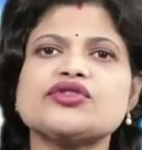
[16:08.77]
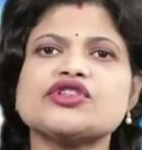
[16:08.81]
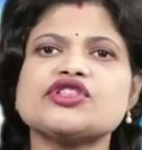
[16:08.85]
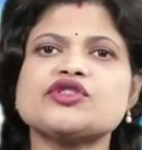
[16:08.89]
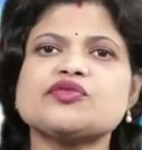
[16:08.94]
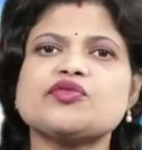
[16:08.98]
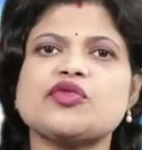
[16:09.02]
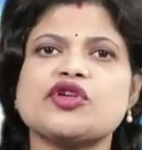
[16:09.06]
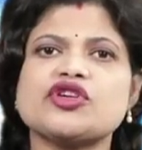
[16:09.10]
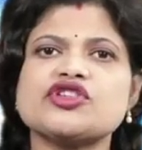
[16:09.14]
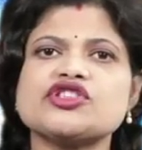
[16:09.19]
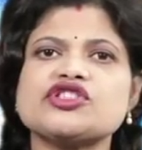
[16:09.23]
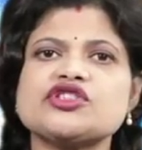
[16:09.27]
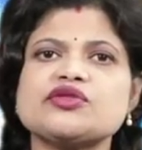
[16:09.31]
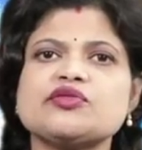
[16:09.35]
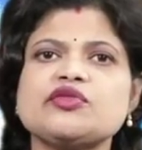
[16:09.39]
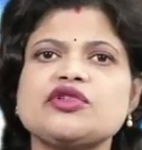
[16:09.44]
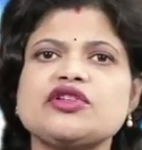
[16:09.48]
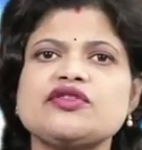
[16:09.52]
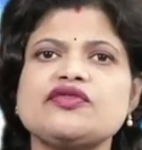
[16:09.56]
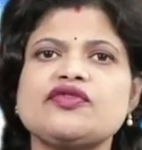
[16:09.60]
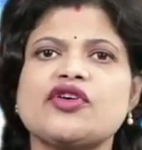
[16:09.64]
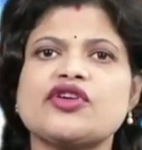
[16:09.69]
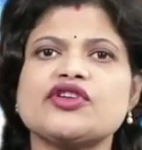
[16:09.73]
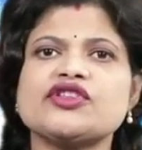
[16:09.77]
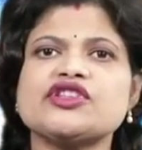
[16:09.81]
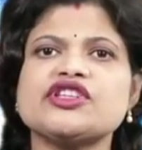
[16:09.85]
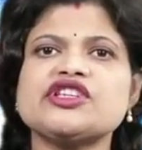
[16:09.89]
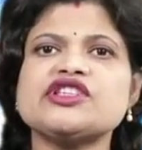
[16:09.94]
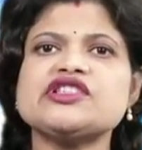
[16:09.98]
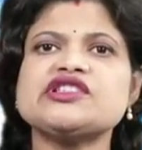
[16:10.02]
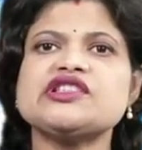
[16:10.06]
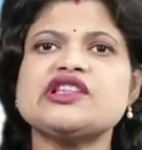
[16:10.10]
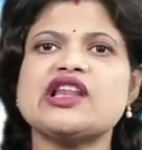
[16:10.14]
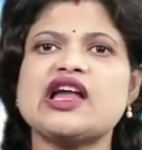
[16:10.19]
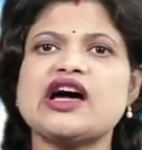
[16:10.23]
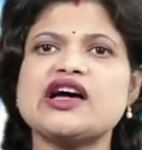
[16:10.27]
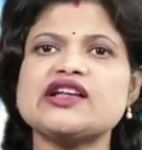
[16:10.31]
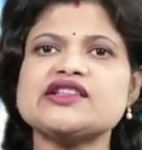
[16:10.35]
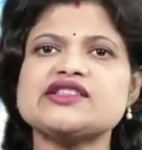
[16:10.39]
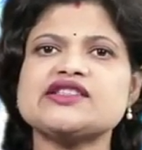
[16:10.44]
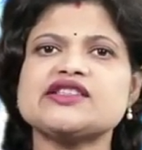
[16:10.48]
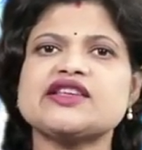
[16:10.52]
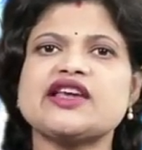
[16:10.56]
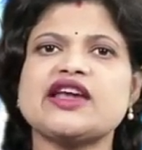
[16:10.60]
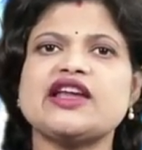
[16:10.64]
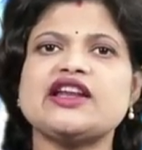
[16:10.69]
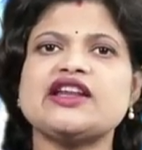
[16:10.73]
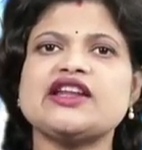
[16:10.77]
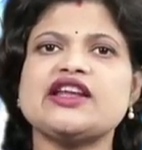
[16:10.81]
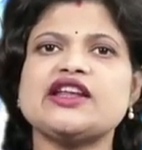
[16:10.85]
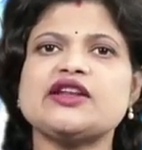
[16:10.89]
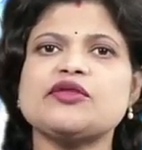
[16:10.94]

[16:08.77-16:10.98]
responsible for these large-scale